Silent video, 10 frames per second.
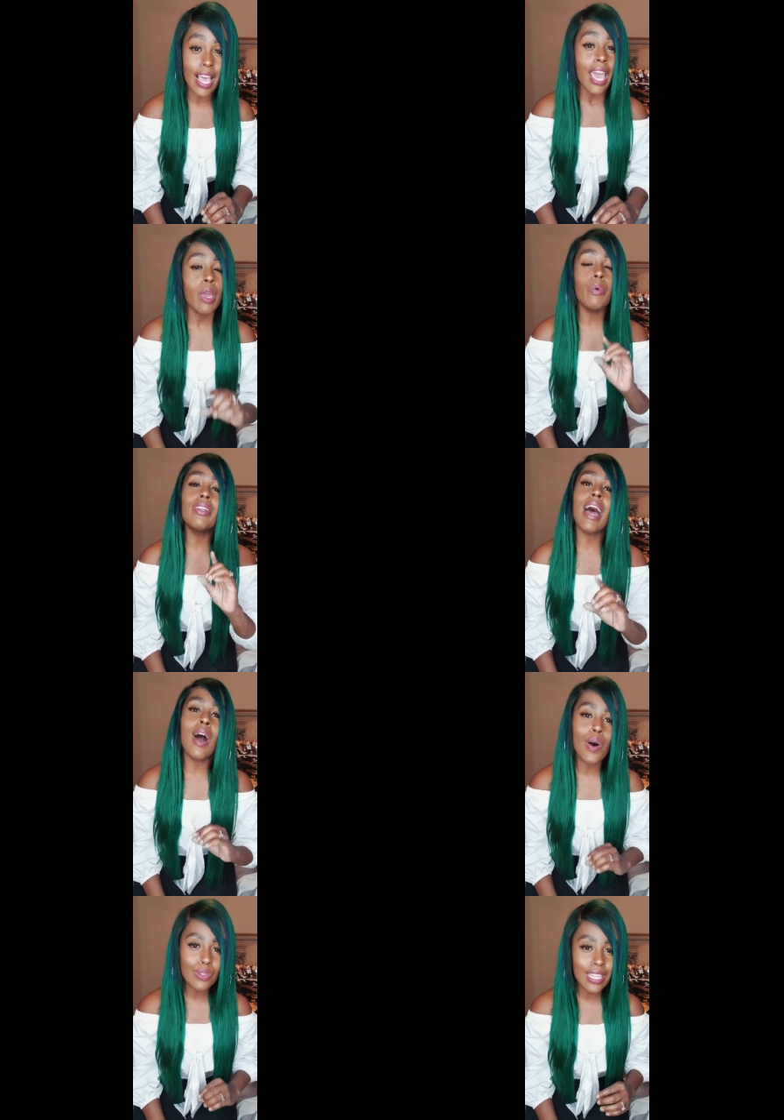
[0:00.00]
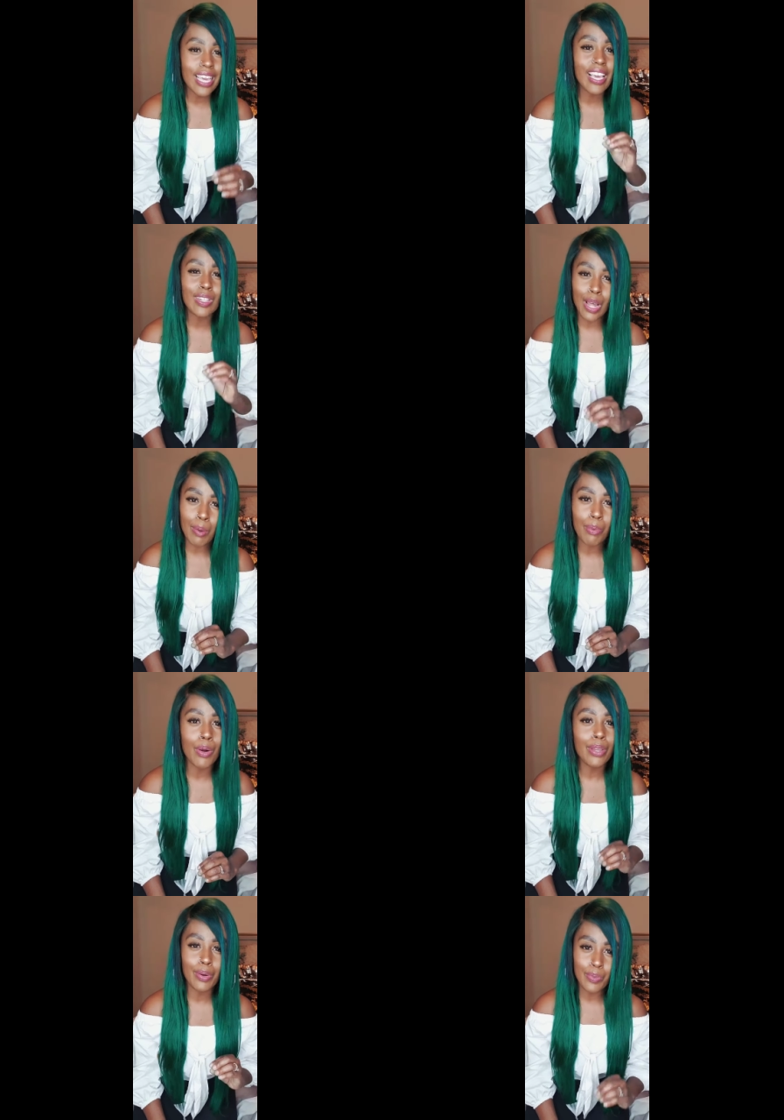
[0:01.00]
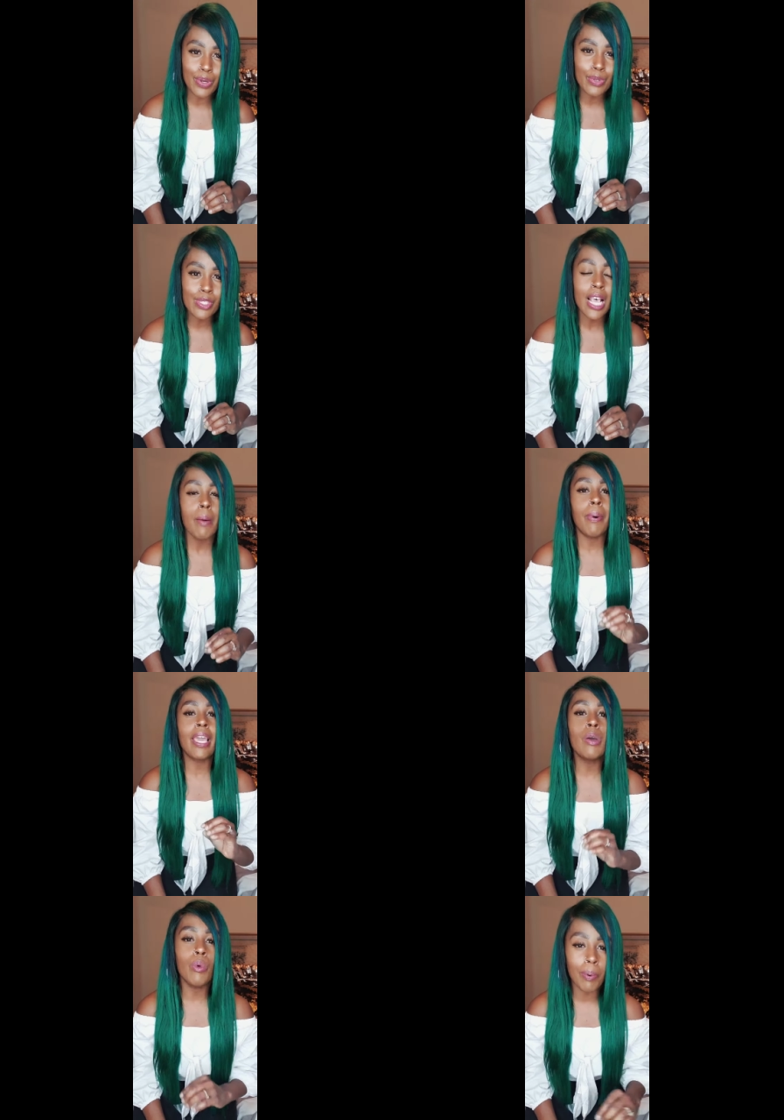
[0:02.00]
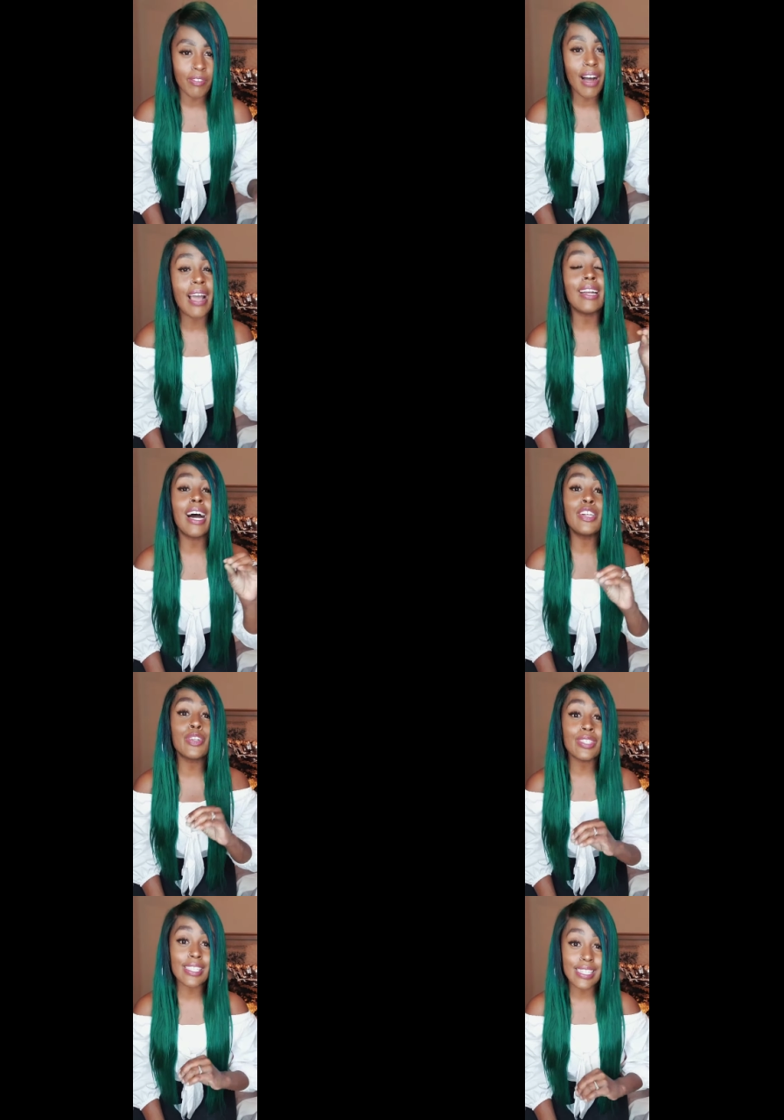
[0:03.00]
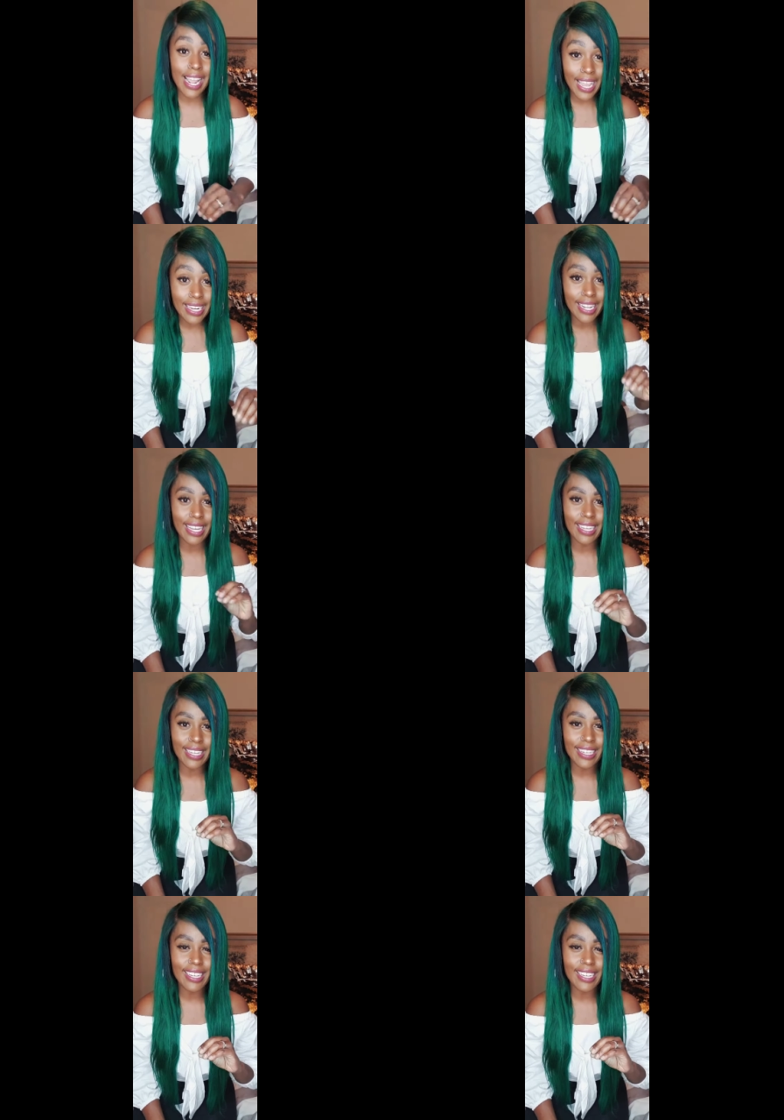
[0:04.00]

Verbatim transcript: He will not only heal our broken wounds, but He will provide understanding.